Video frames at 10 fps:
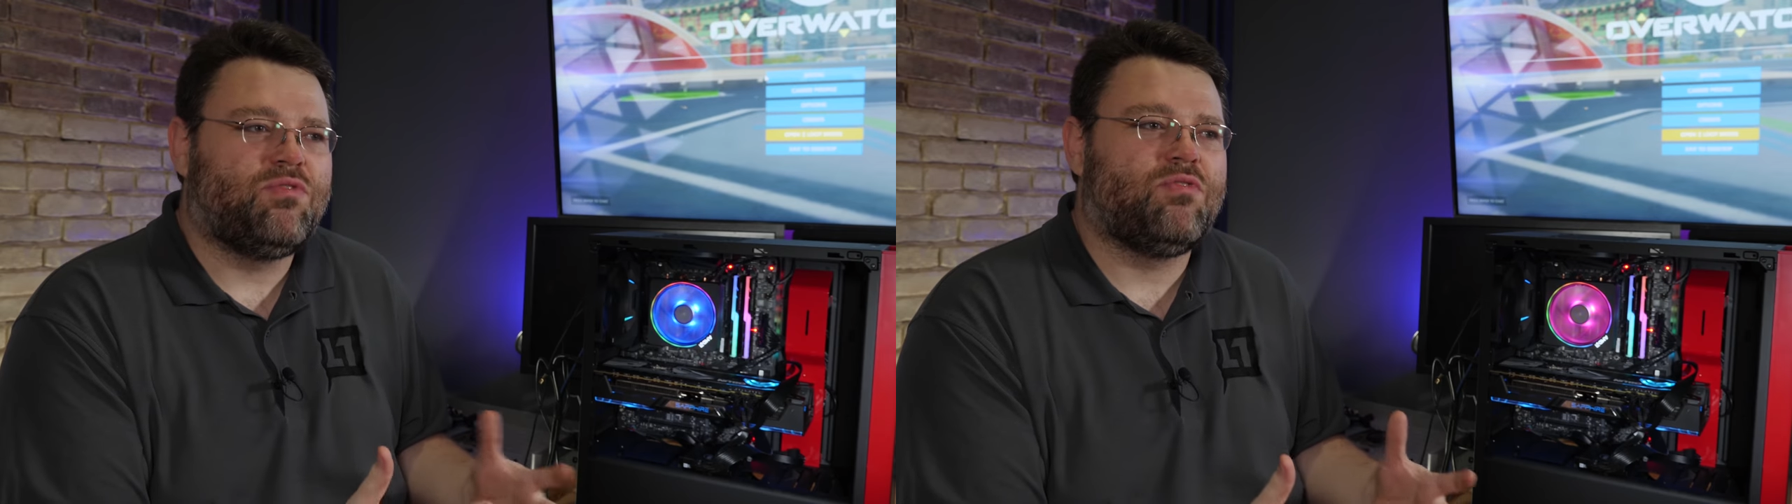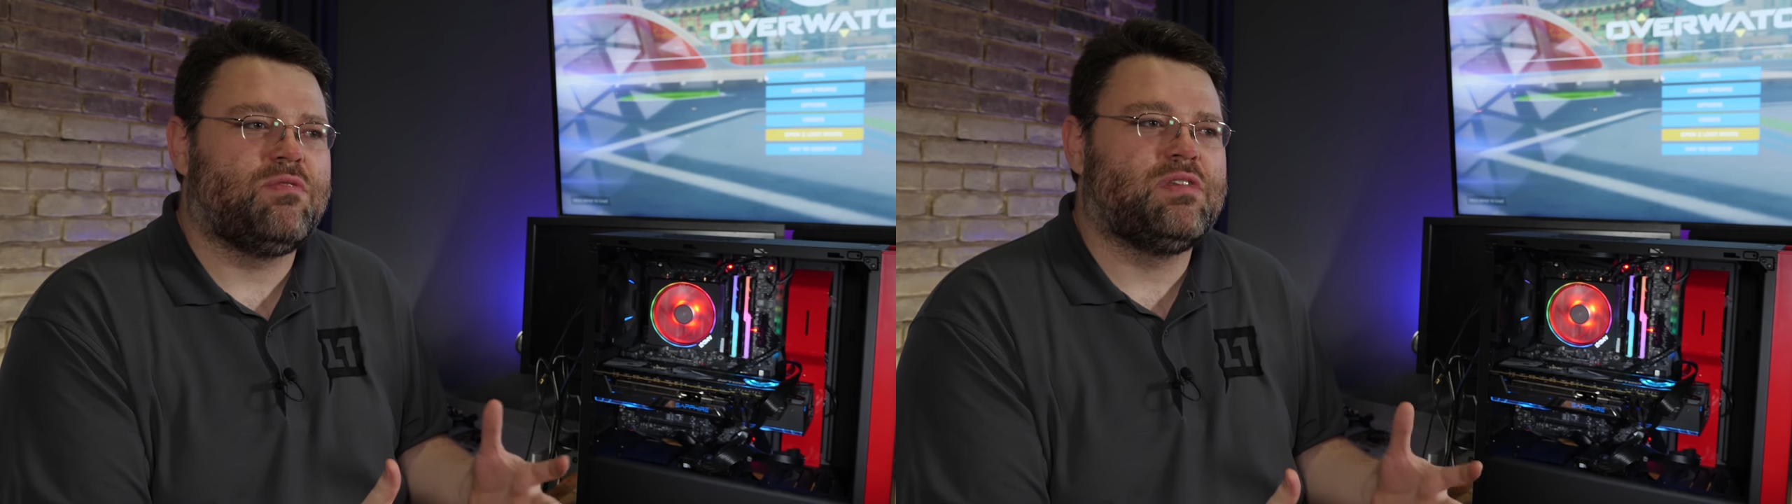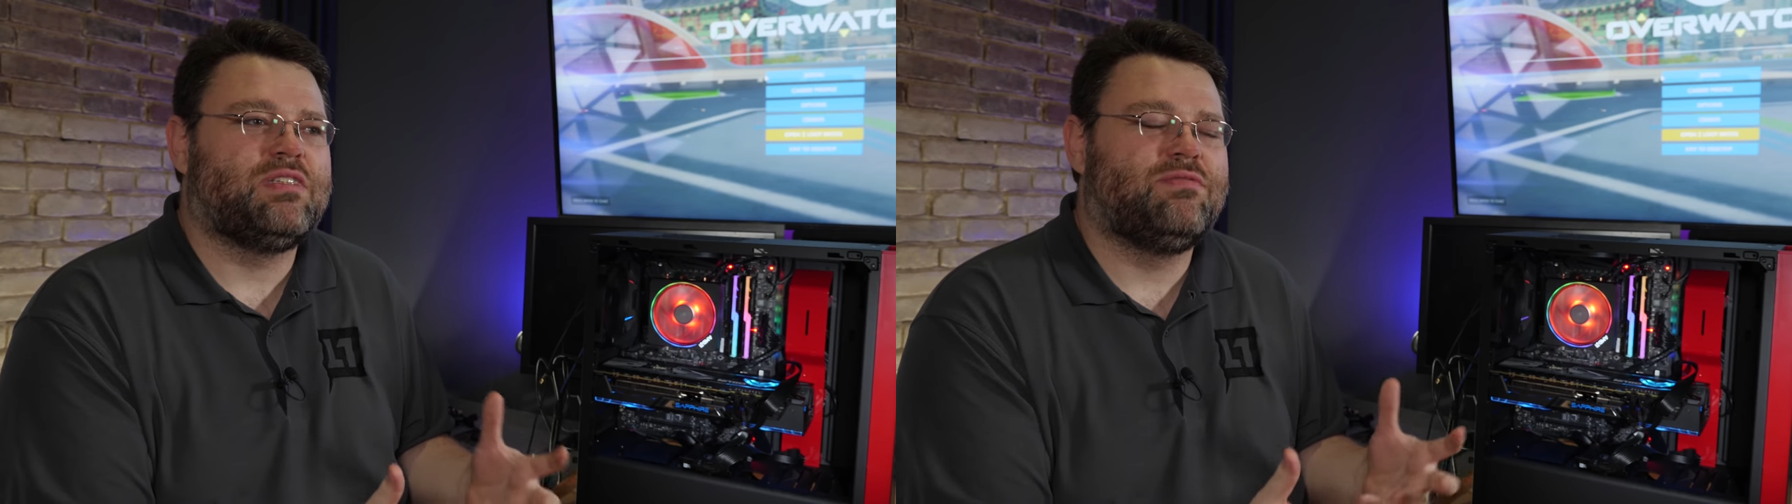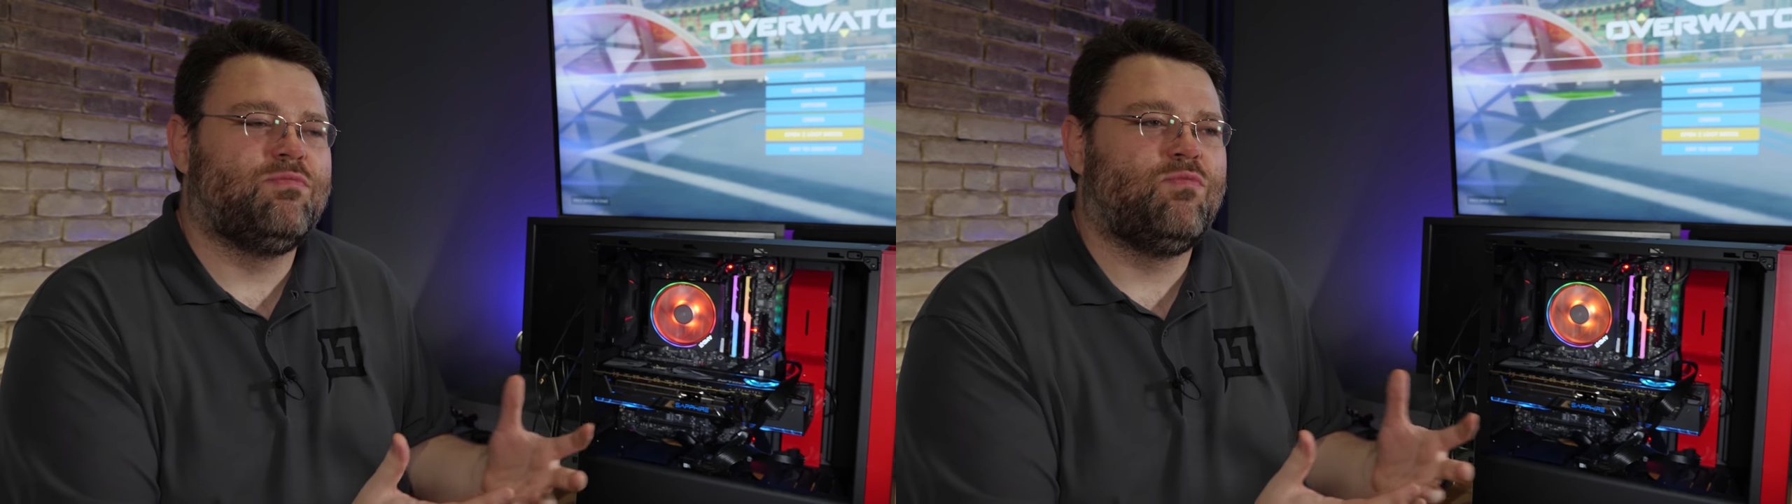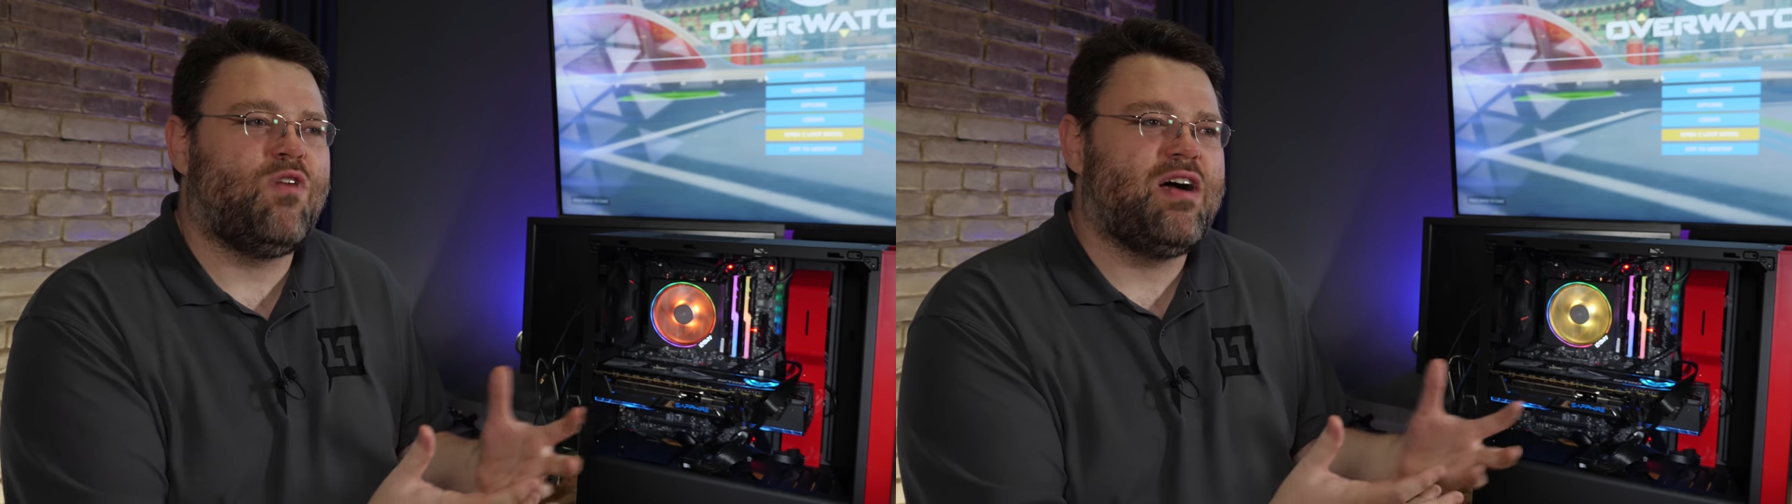sort of this
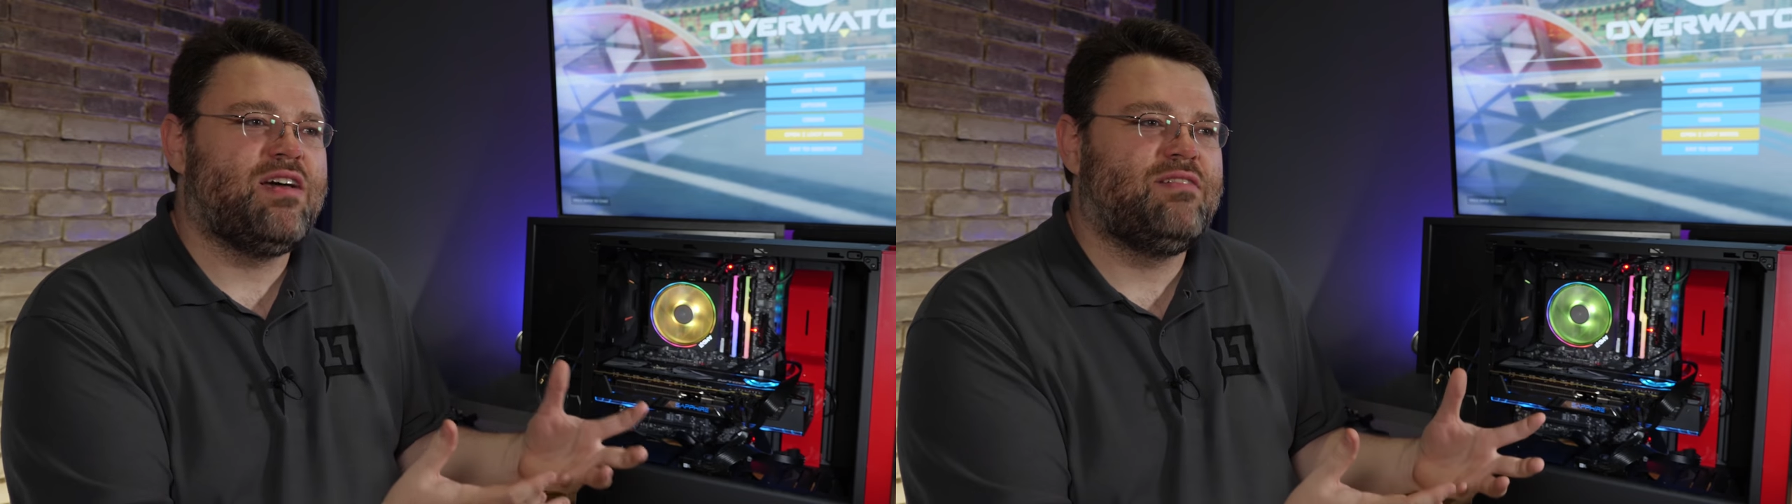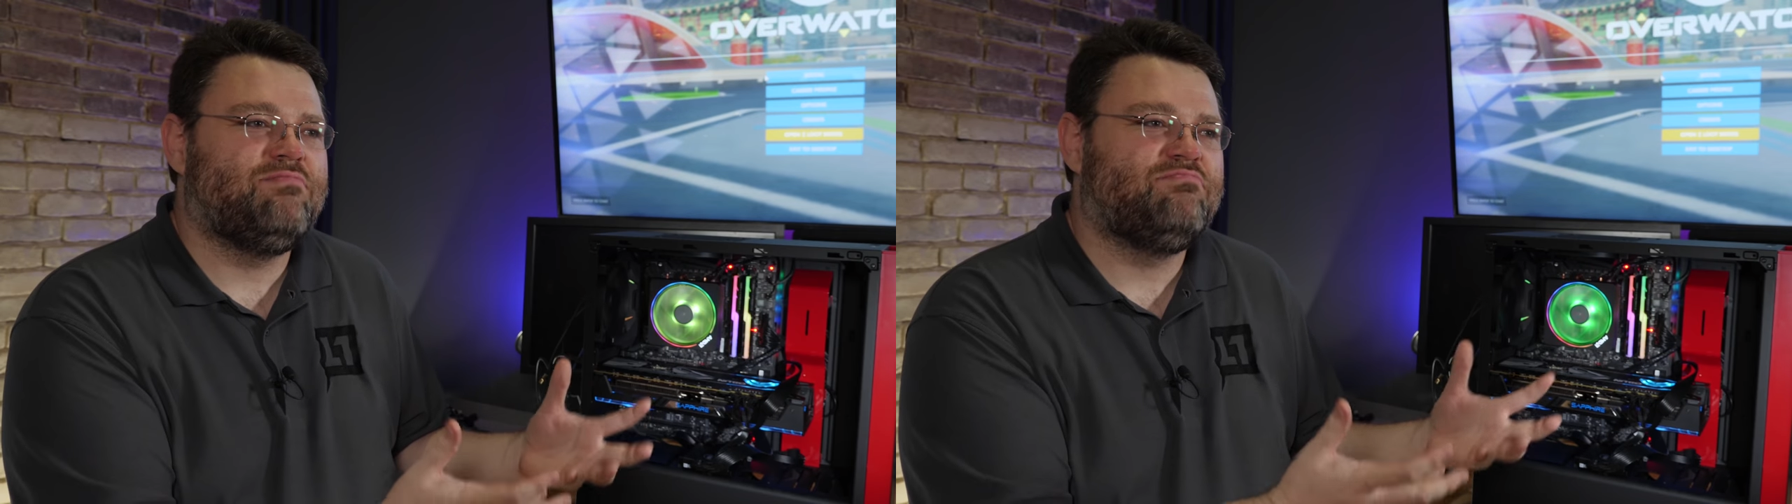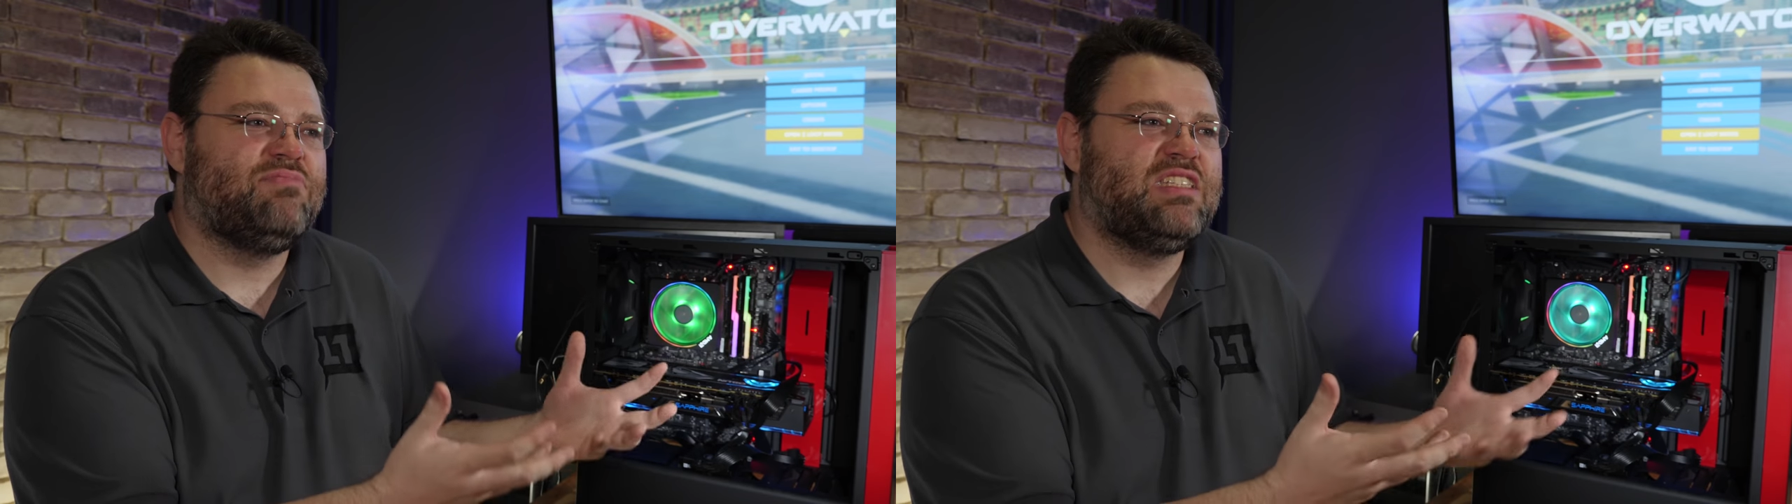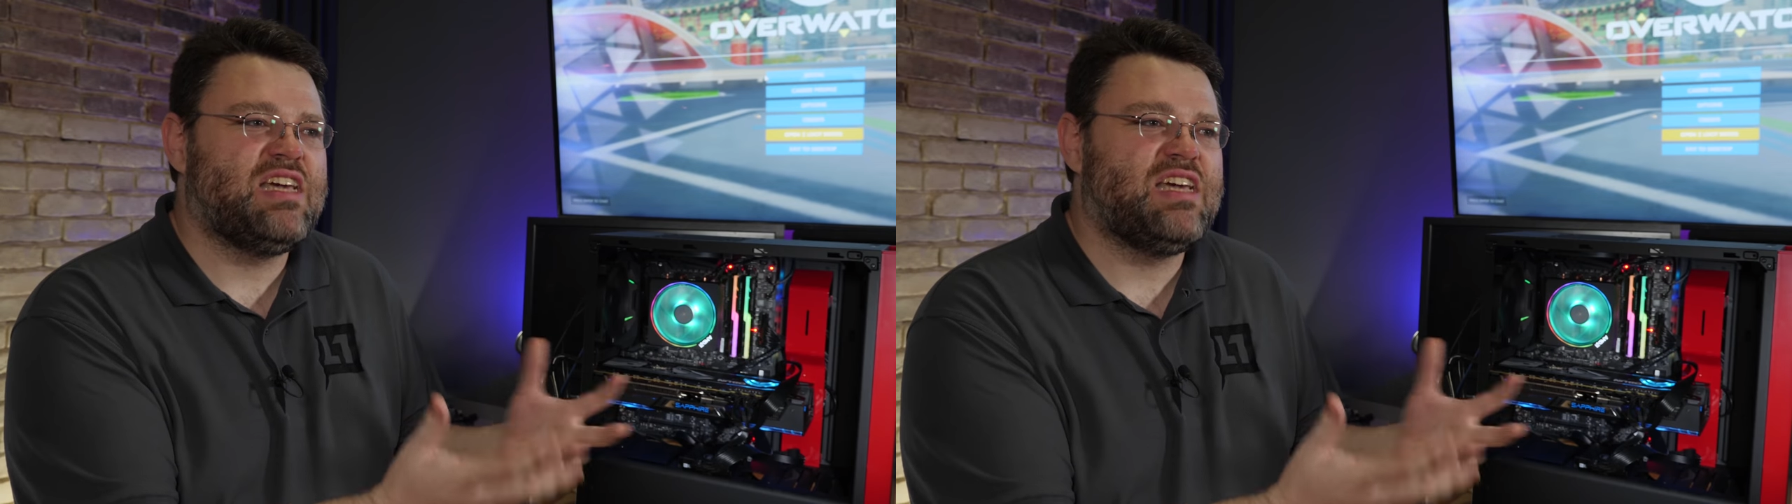Wine